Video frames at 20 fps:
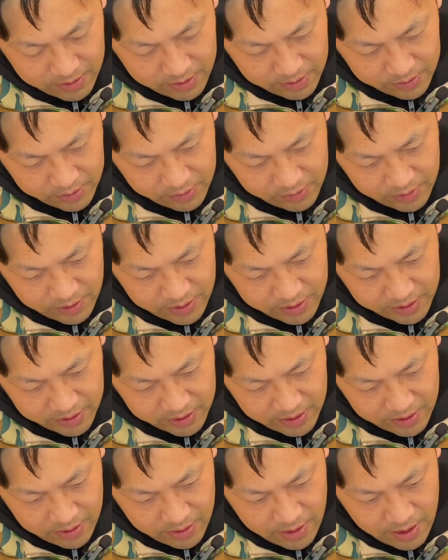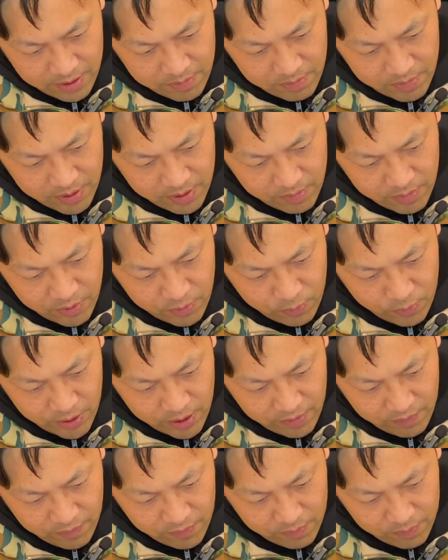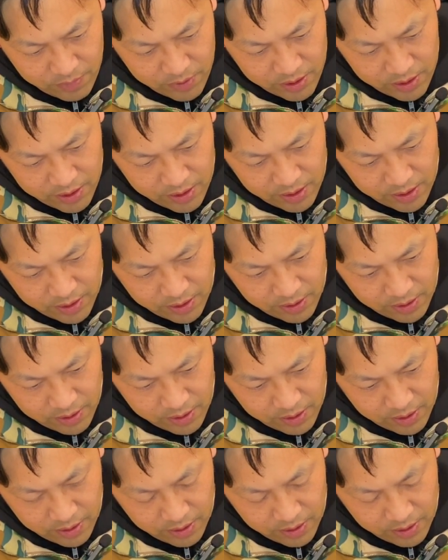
So there's nightmare waiting for me in